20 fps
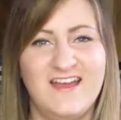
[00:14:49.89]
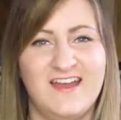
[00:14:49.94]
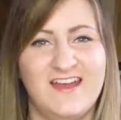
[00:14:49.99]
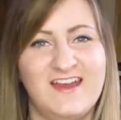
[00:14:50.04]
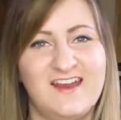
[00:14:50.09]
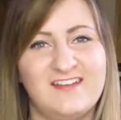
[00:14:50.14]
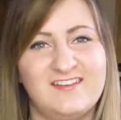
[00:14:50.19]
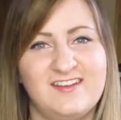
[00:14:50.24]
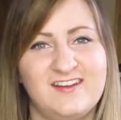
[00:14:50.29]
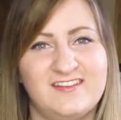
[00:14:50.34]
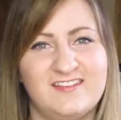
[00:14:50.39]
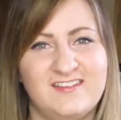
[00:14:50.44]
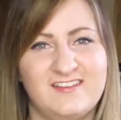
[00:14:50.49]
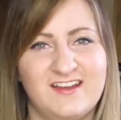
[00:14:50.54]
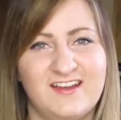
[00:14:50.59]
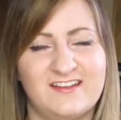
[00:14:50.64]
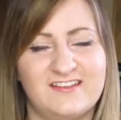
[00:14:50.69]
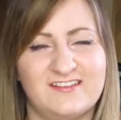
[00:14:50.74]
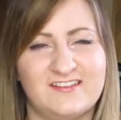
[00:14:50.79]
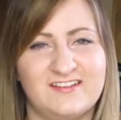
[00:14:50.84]
And I'll talk to you
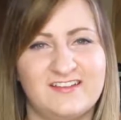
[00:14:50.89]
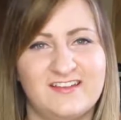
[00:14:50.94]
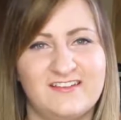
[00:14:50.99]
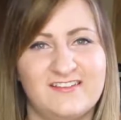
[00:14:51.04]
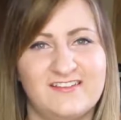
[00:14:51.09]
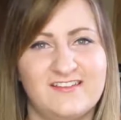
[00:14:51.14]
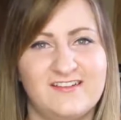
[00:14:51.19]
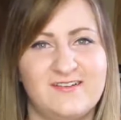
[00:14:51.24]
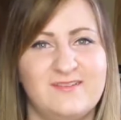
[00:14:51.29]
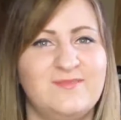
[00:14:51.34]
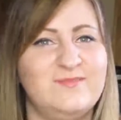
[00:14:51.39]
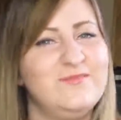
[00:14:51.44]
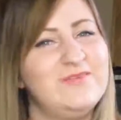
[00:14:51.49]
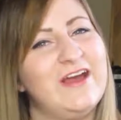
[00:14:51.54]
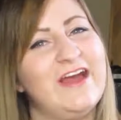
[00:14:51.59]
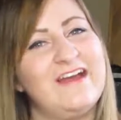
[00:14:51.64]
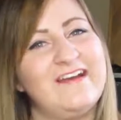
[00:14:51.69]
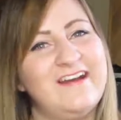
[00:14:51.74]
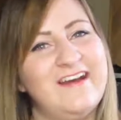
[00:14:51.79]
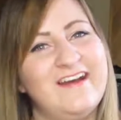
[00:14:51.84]
guys really soon.
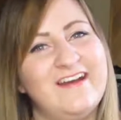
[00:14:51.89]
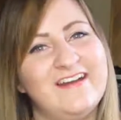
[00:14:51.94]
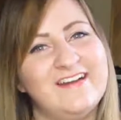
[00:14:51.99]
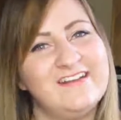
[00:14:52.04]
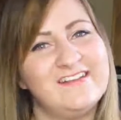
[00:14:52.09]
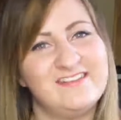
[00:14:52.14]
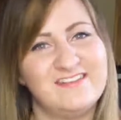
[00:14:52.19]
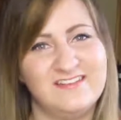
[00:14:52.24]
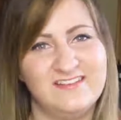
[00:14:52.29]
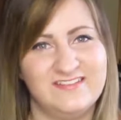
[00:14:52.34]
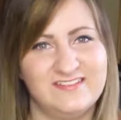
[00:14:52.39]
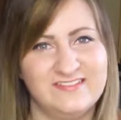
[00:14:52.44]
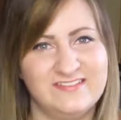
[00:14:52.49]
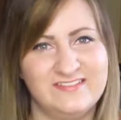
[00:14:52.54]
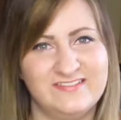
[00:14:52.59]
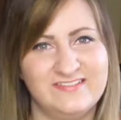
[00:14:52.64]
Bye guys!